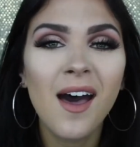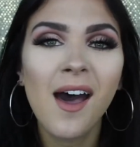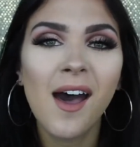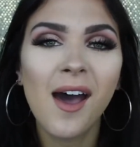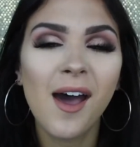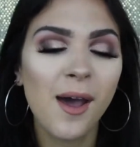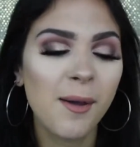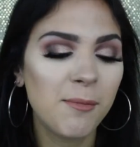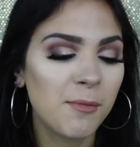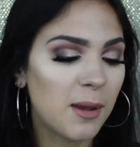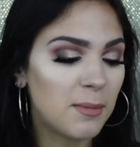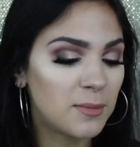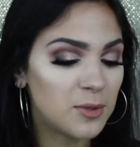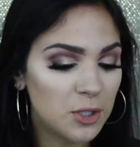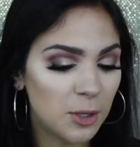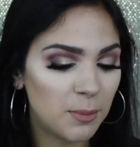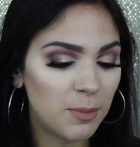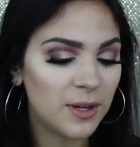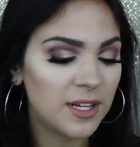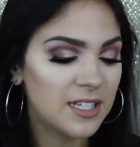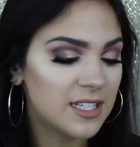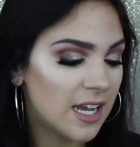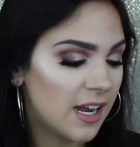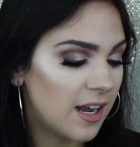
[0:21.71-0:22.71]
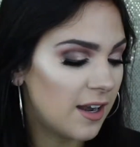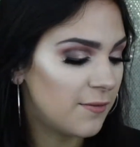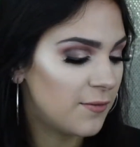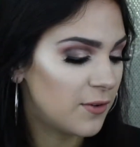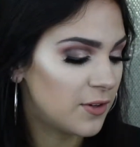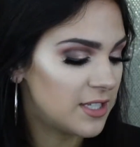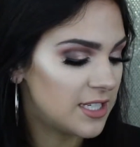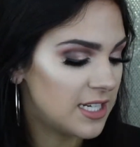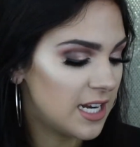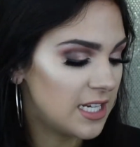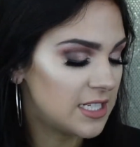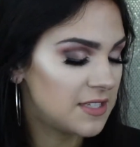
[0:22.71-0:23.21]
I'm super excited for
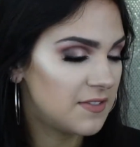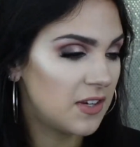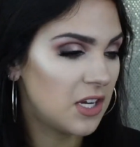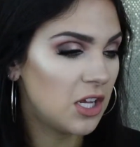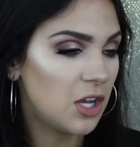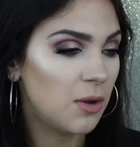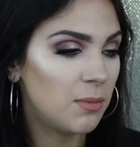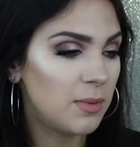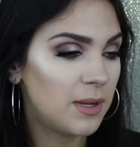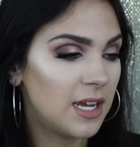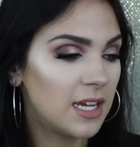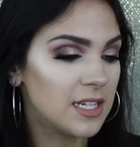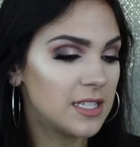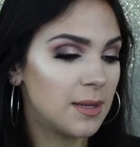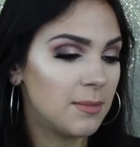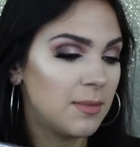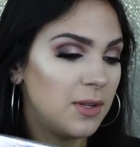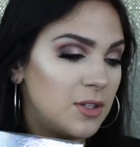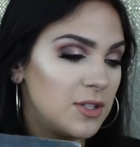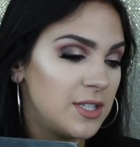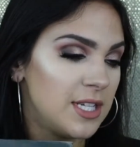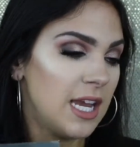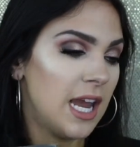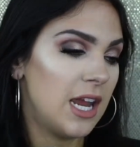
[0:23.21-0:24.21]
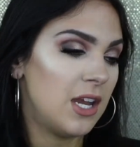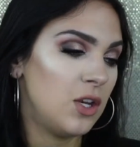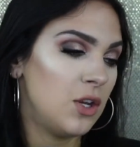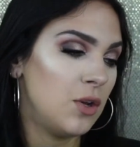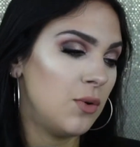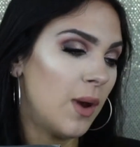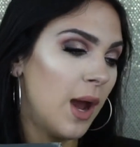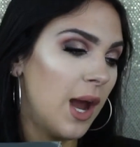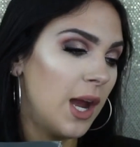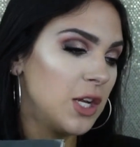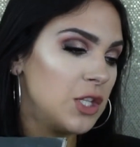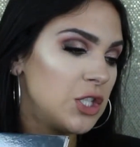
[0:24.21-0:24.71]
today's video because I'm using a
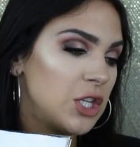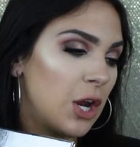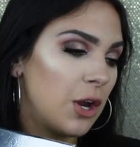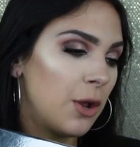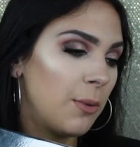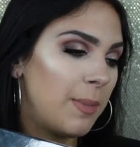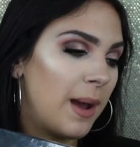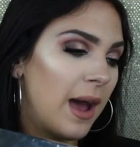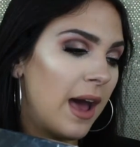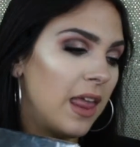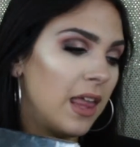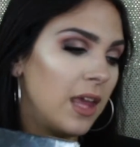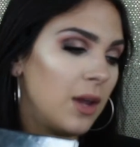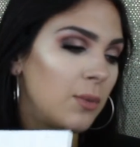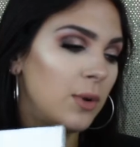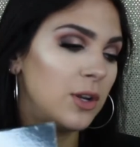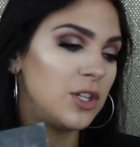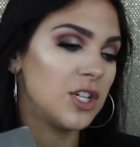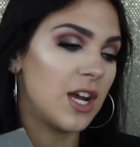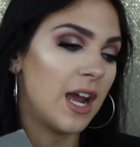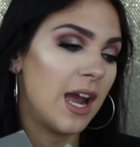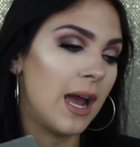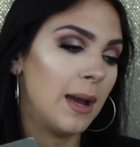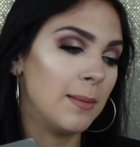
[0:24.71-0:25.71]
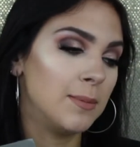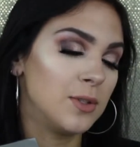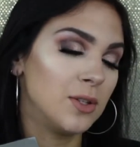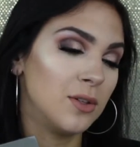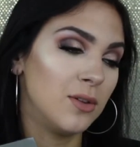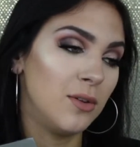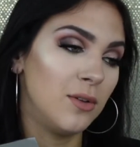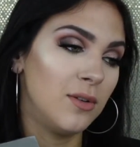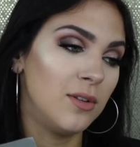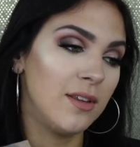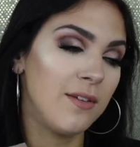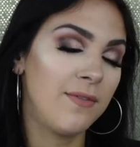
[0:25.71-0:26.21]
new eyeshadow palette, which I
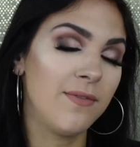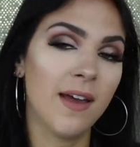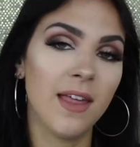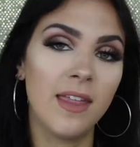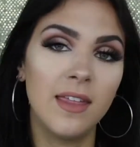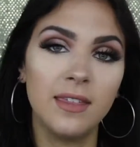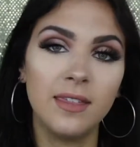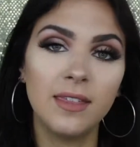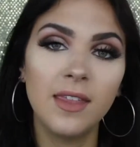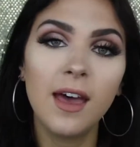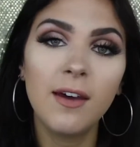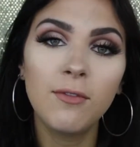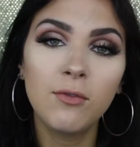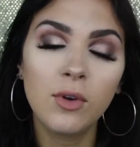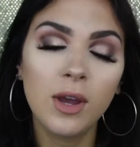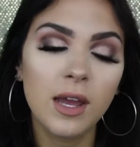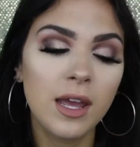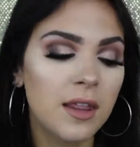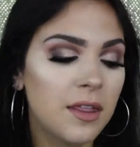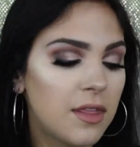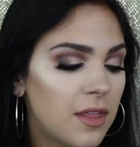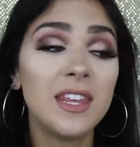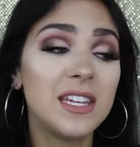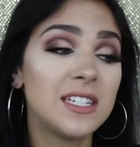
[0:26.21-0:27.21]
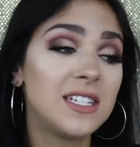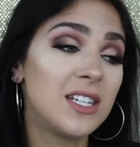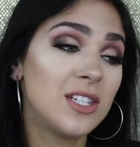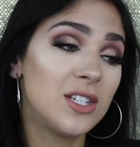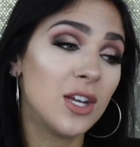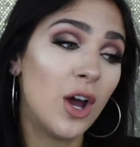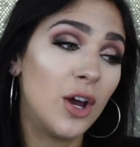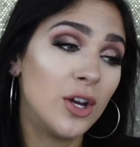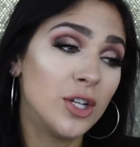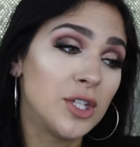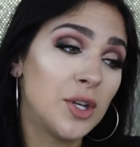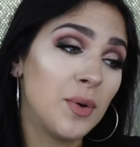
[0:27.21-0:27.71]
absolutely fell in love with. This is
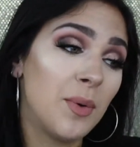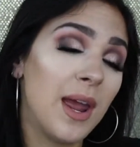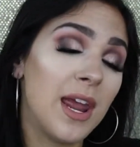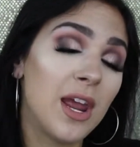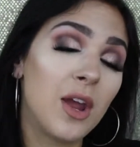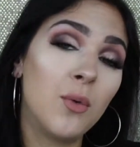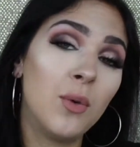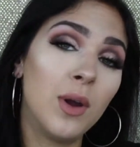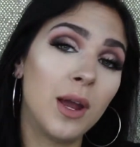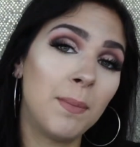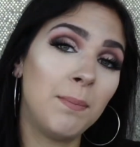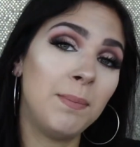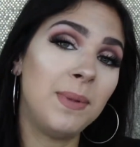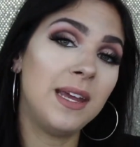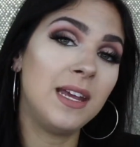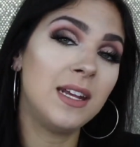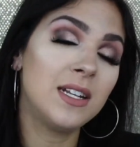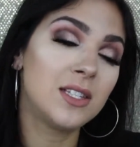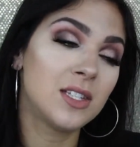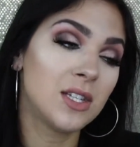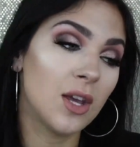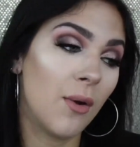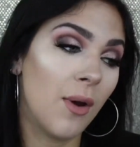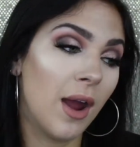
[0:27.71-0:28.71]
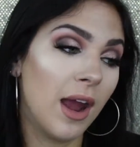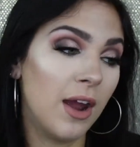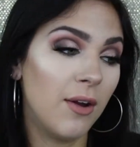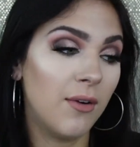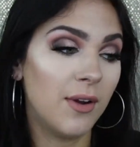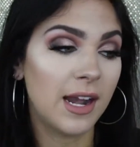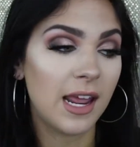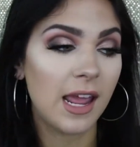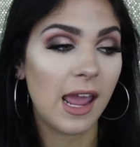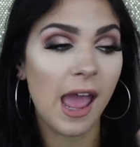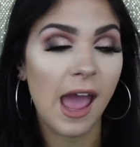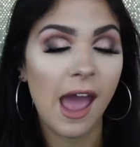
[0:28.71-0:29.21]
also a quick beat, so I
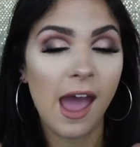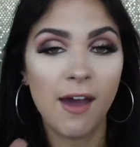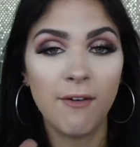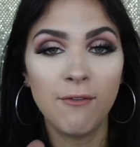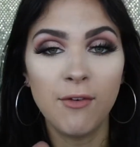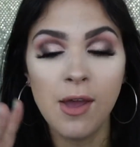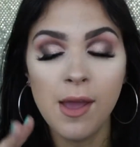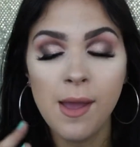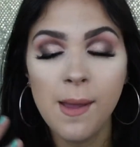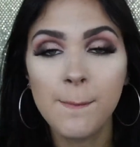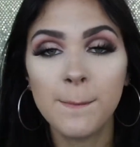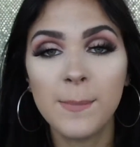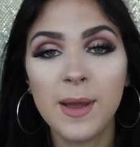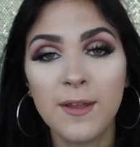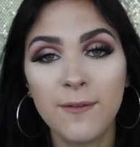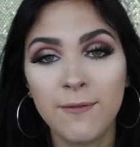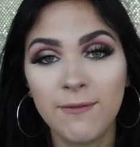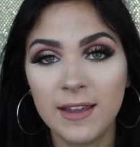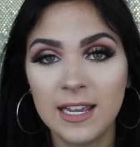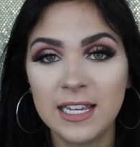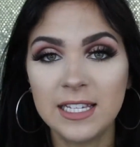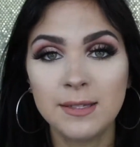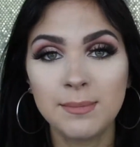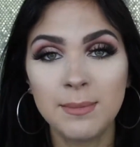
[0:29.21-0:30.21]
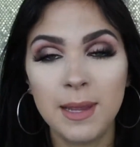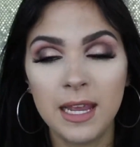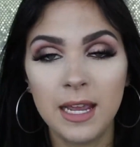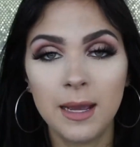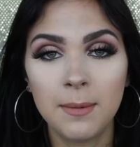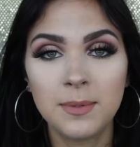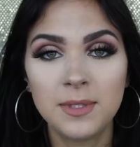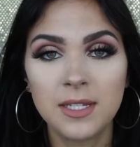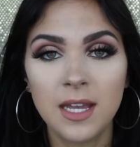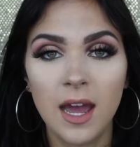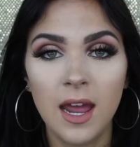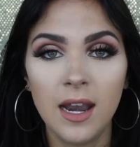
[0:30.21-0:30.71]
already have my face
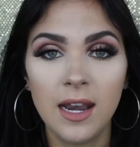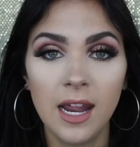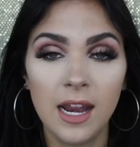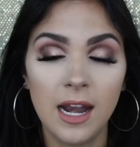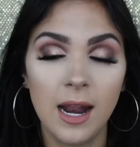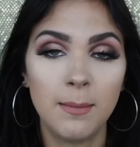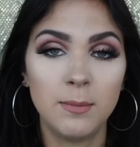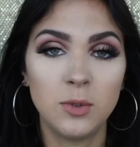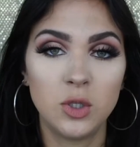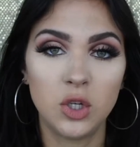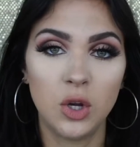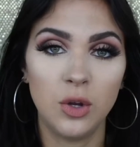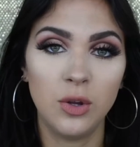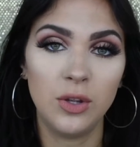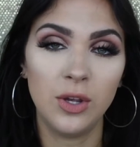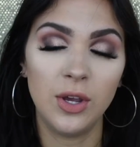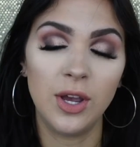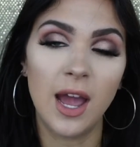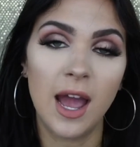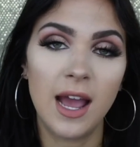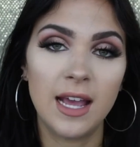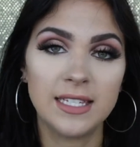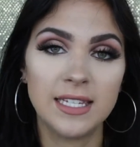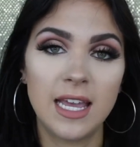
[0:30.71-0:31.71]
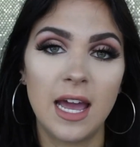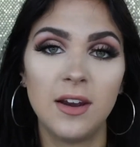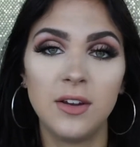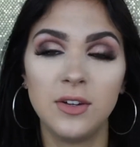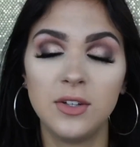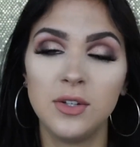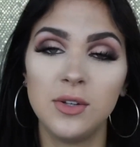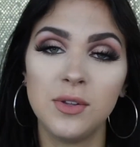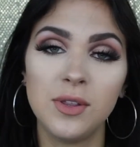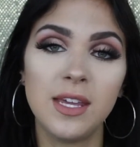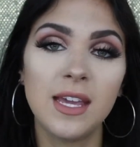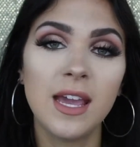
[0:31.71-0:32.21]
makeup done and I'm showing you guys how to
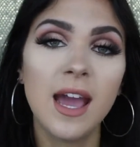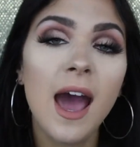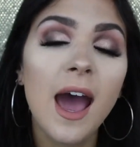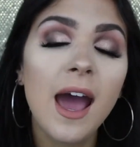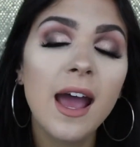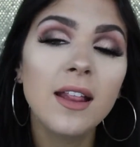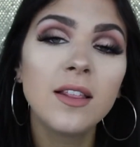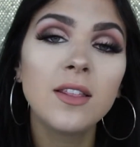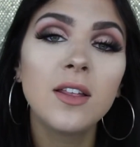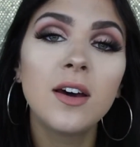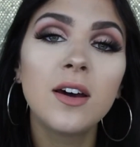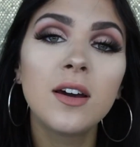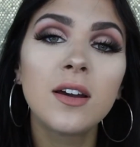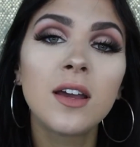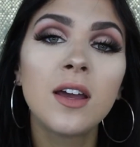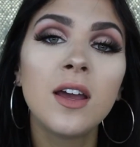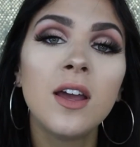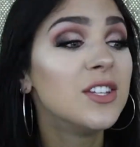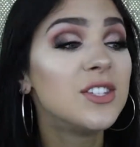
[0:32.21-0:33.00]
do the eye look.